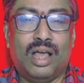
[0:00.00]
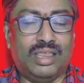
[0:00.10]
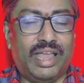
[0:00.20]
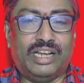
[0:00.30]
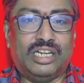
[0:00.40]

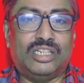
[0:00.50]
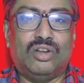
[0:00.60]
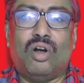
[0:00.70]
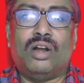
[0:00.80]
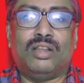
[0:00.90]
They are just
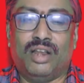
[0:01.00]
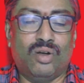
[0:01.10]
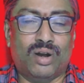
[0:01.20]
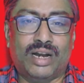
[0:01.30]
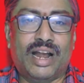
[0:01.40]
not
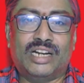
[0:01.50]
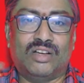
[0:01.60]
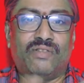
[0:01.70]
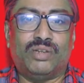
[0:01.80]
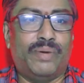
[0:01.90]
retired
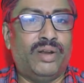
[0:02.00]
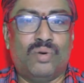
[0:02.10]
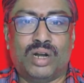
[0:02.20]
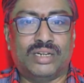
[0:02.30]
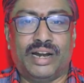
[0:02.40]
servicemen who
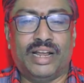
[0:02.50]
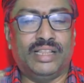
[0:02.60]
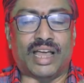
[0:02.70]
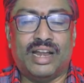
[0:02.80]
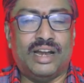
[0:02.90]
are studying
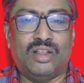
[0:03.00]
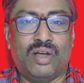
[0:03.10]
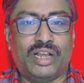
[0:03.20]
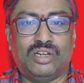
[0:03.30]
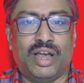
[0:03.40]
there and
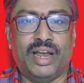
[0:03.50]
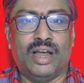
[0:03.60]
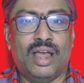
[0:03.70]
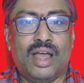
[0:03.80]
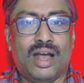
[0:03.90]
enjoying